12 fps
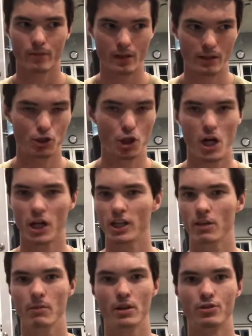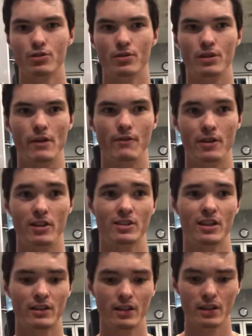shocking the muscle and different things
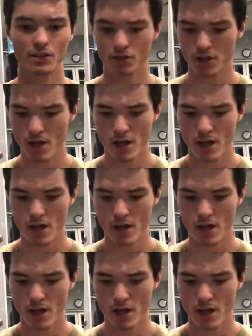like this.